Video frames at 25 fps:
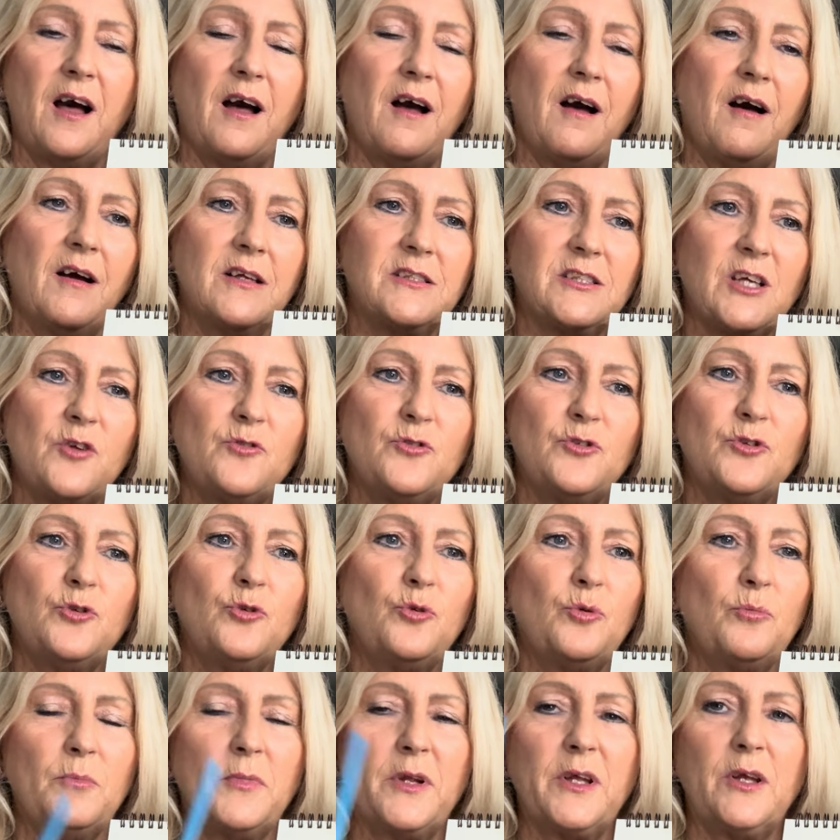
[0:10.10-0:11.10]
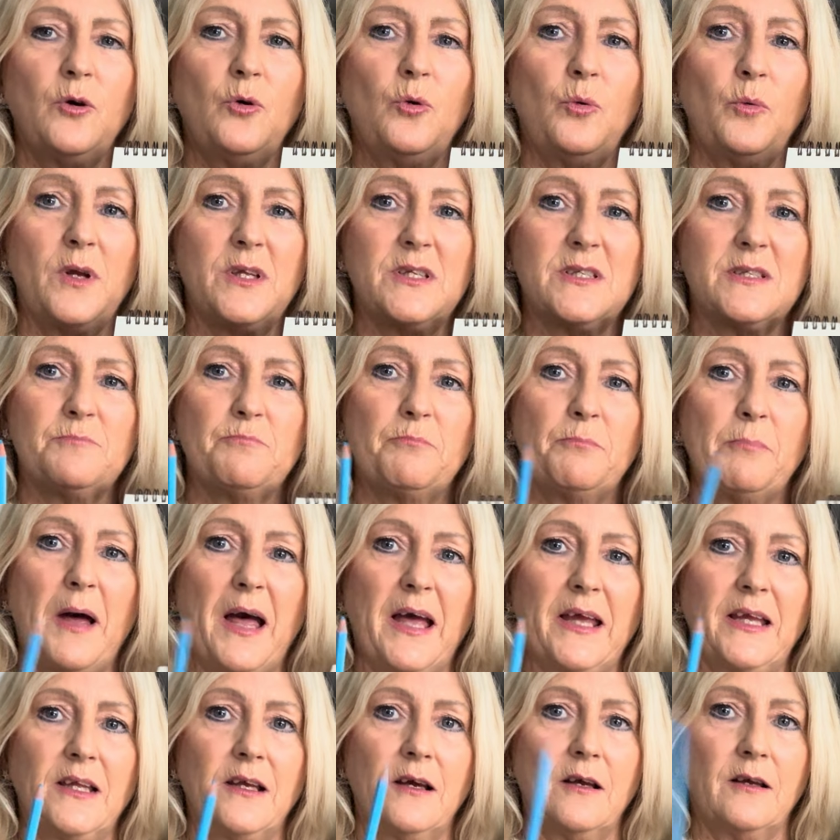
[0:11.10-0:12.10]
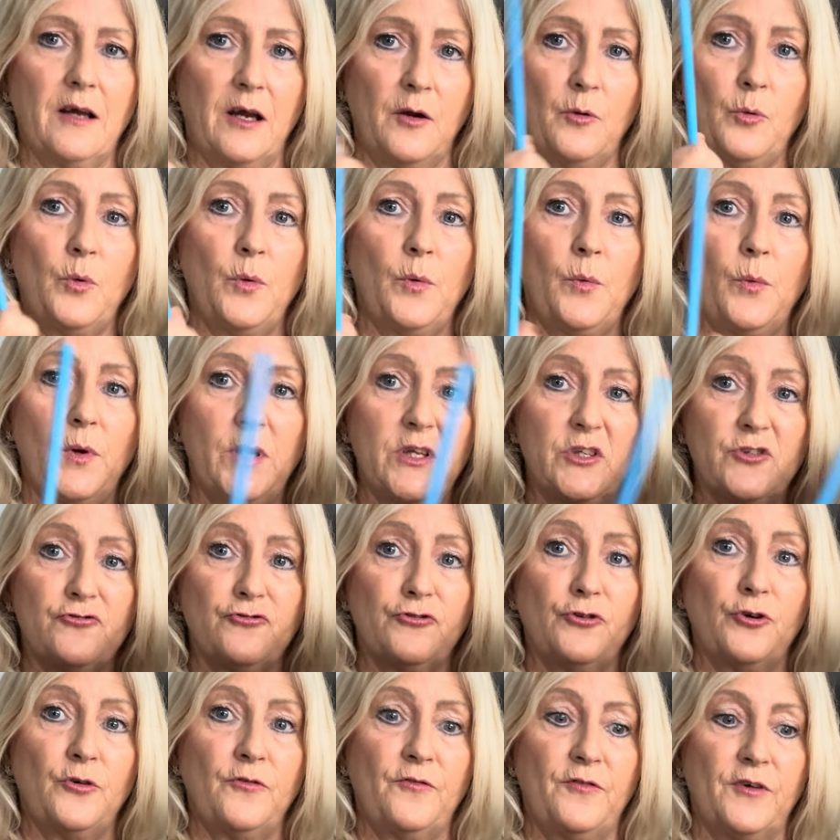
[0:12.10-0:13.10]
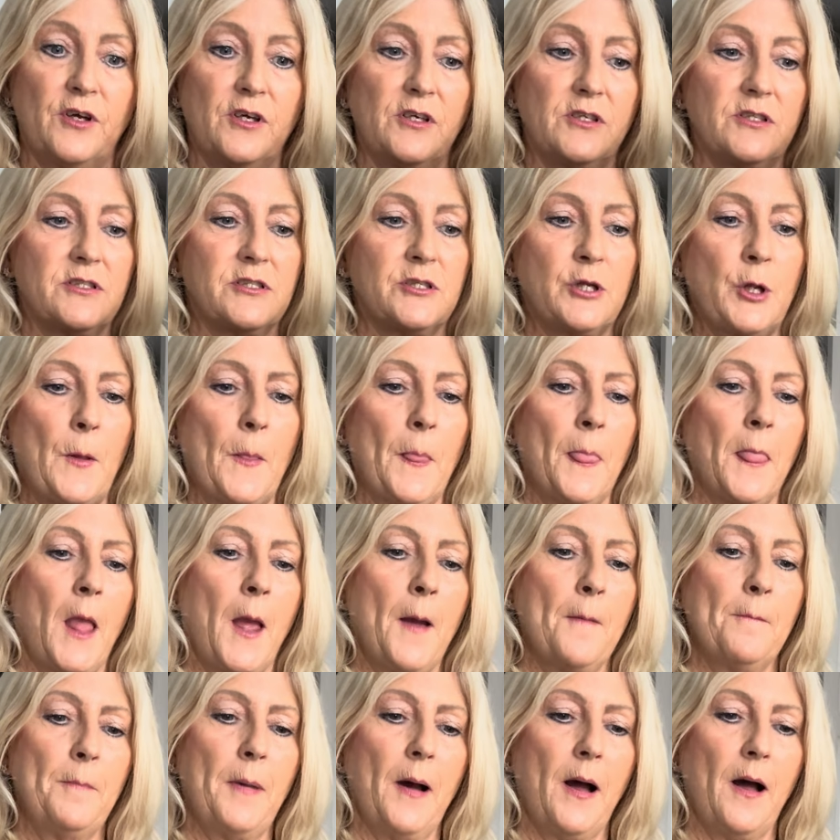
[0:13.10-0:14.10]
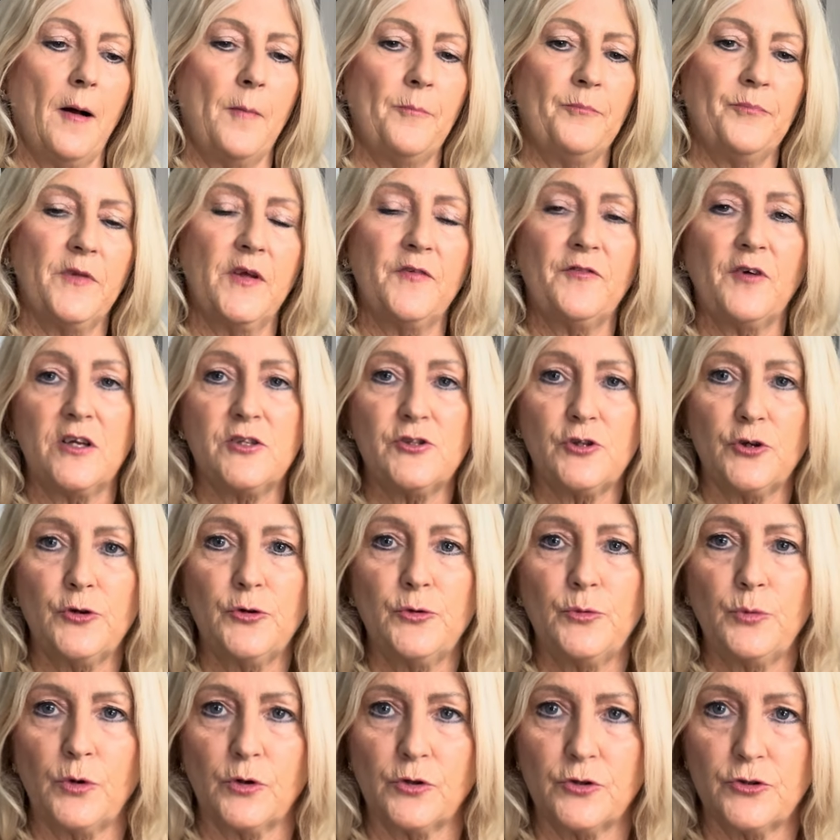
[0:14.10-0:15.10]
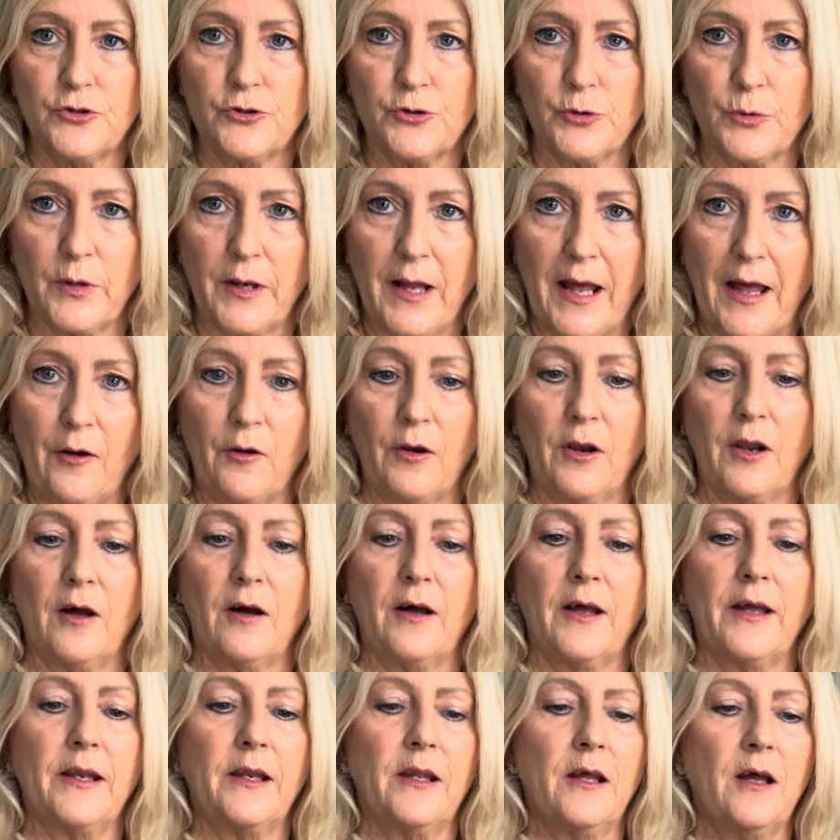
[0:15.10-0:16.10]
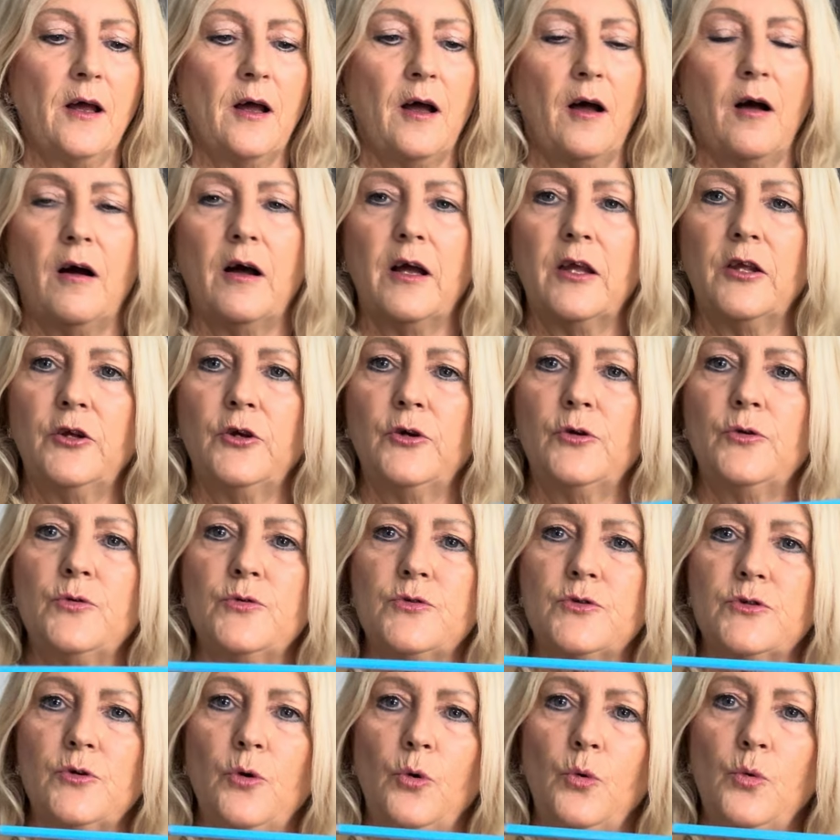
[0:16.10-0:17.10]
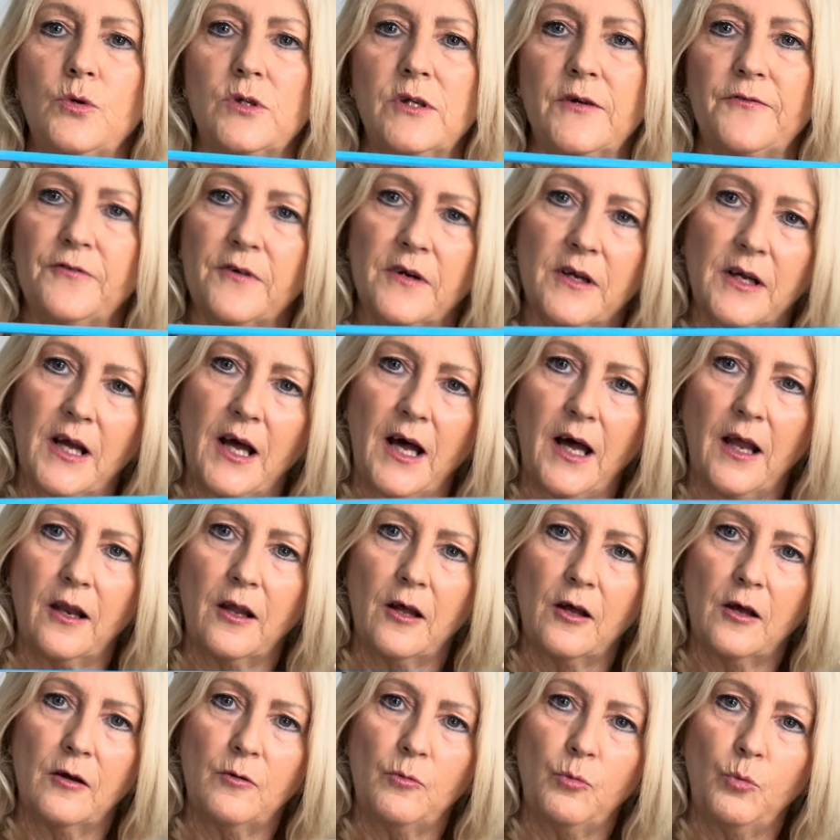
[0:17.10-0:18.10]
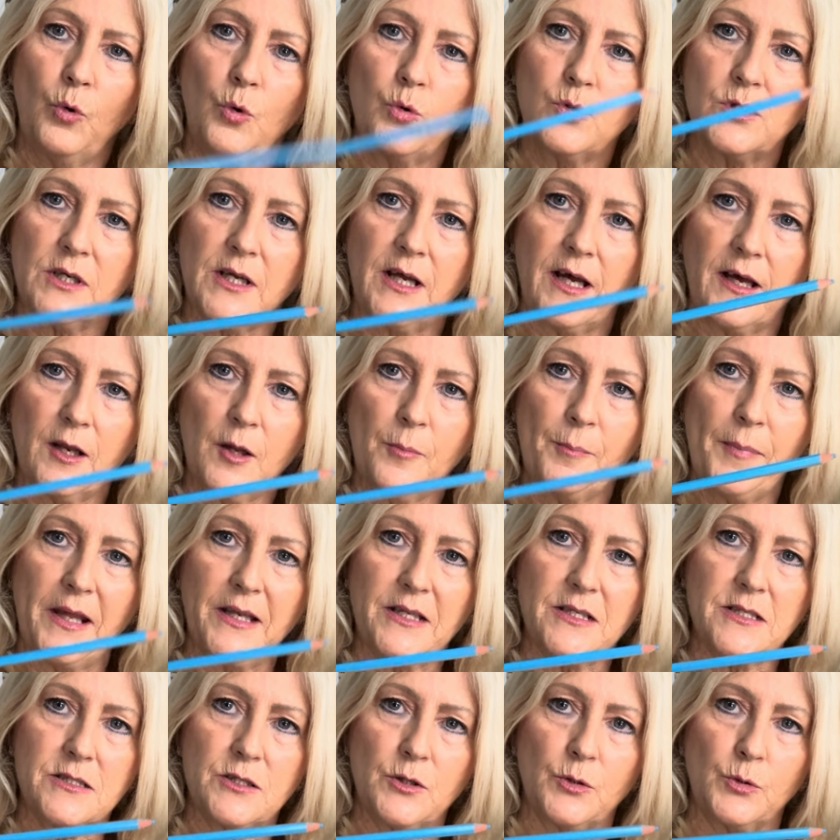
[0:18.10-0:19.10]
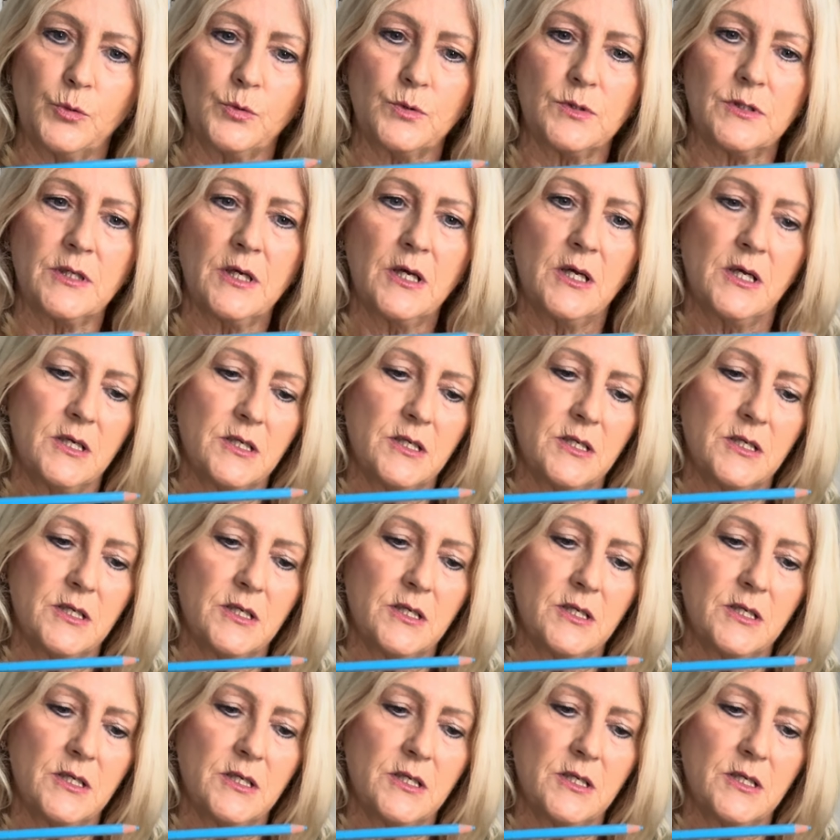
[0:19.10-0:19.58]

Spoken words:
I don't normally always paint, I always draw first, but if I do want to do an outline, I used all different colour watercolour pencils.